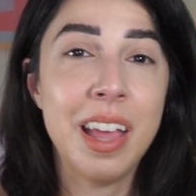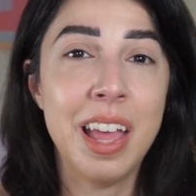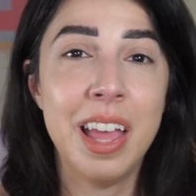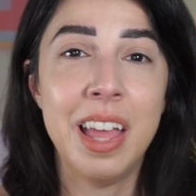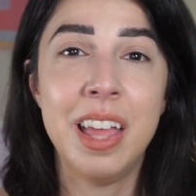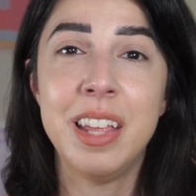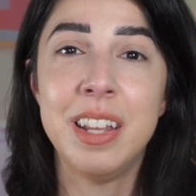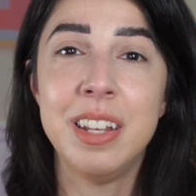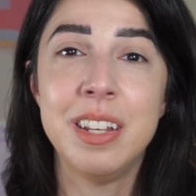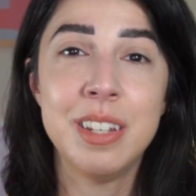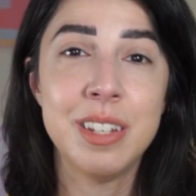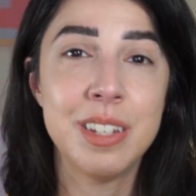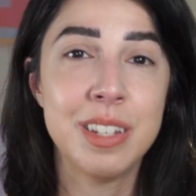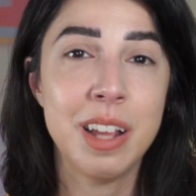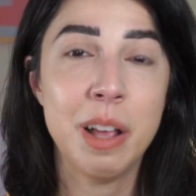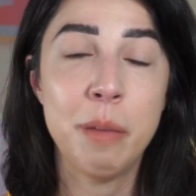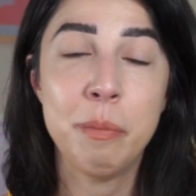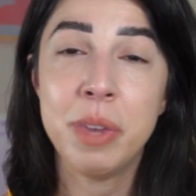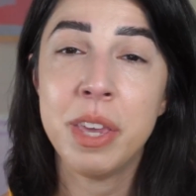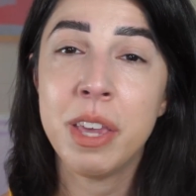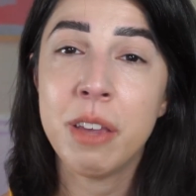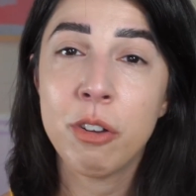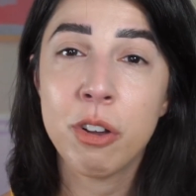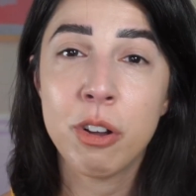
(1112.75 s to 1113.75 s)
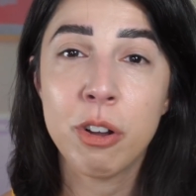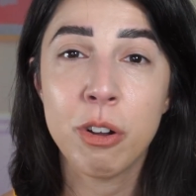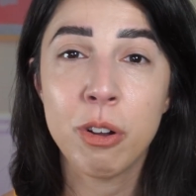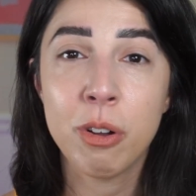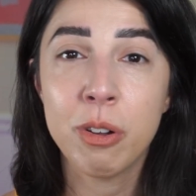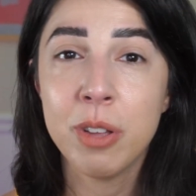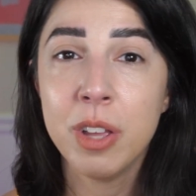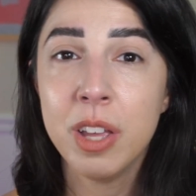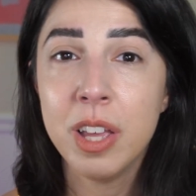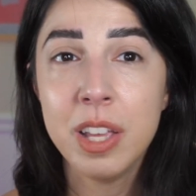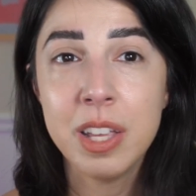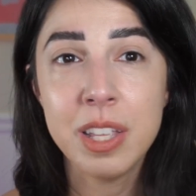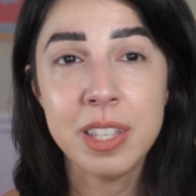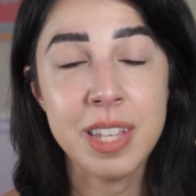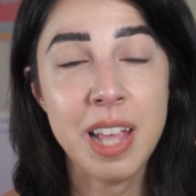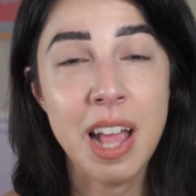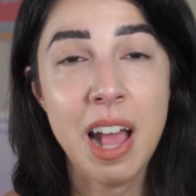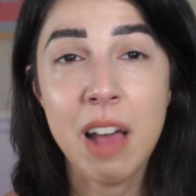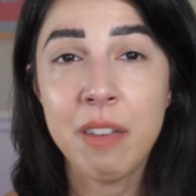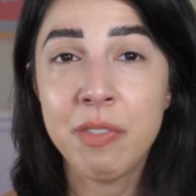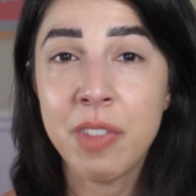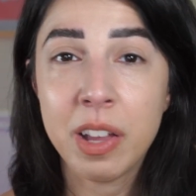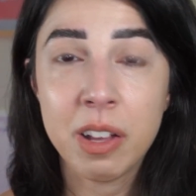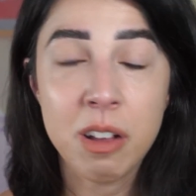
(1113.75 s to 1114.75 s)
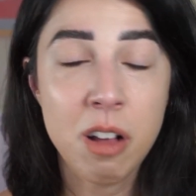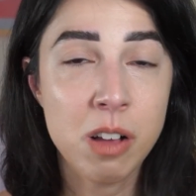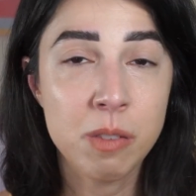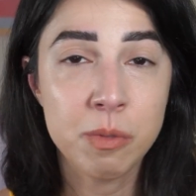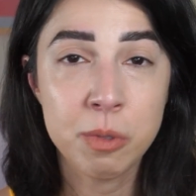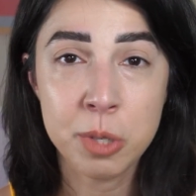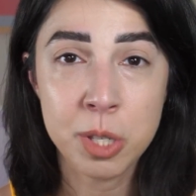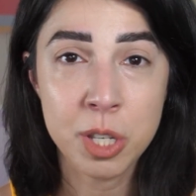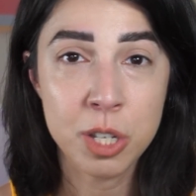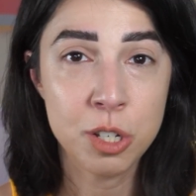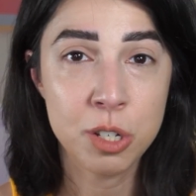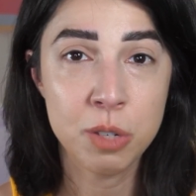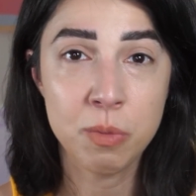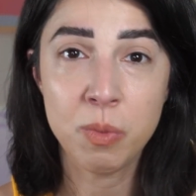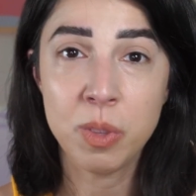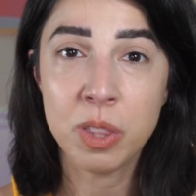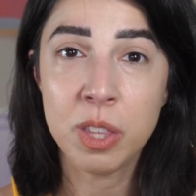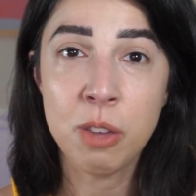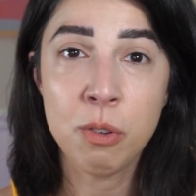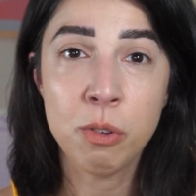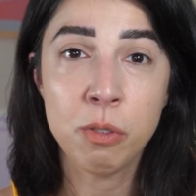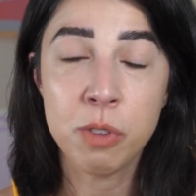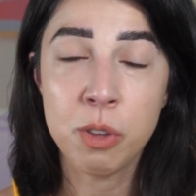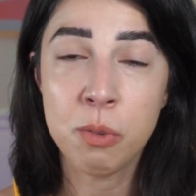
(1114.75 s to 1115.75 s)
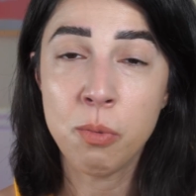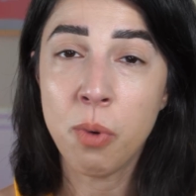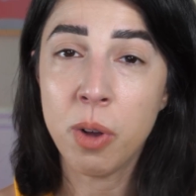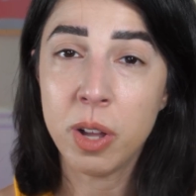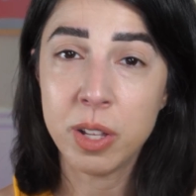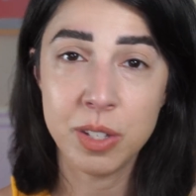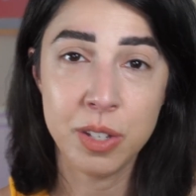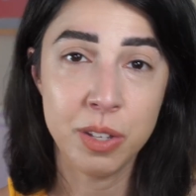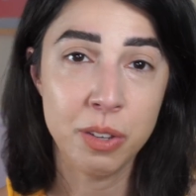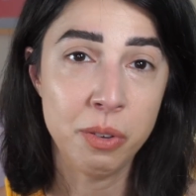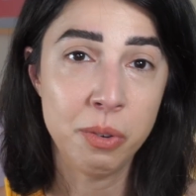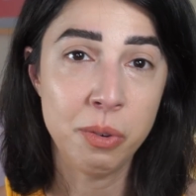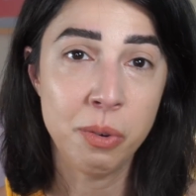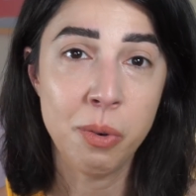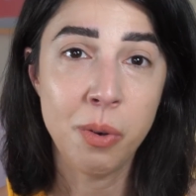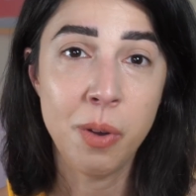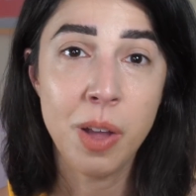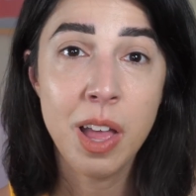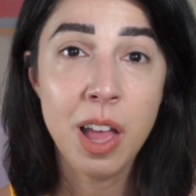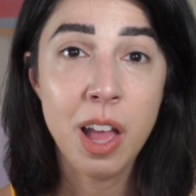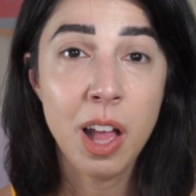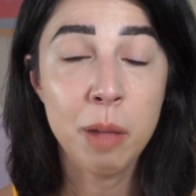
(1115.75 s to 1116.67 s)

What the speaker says: And I'm here to have that conversation with you if you want to.